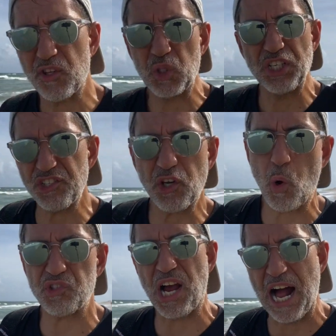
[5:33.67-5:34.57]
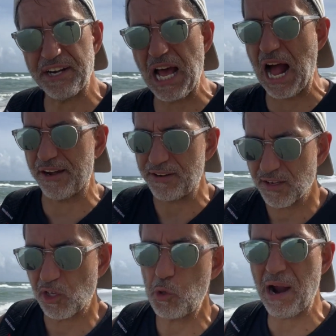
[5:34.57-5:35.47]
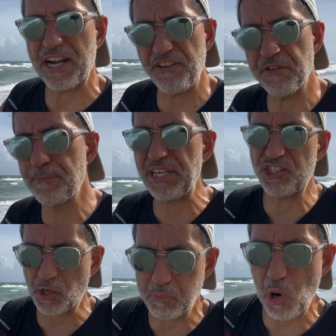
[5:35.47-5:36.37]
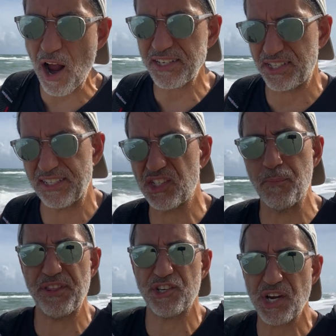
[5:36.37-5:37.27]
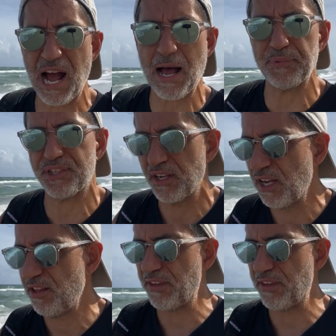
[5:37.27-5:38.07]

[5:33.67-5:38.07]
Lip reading: The list goes on and on. You might even be surprised at some of the jobs